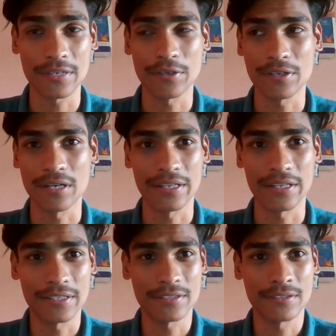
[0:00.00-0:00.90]
but I
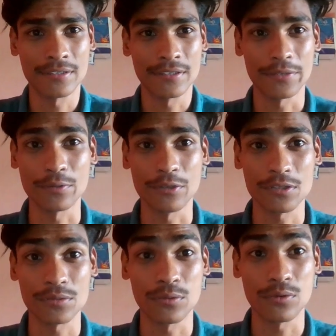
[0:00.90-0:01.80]
think it will
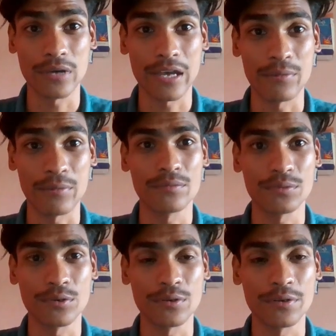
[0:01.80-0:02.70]
doesn't work above
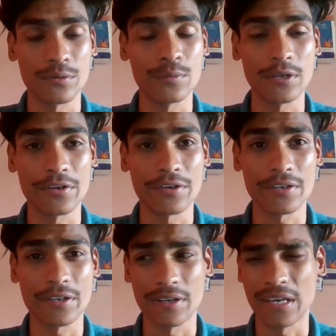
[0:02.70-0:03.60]
1200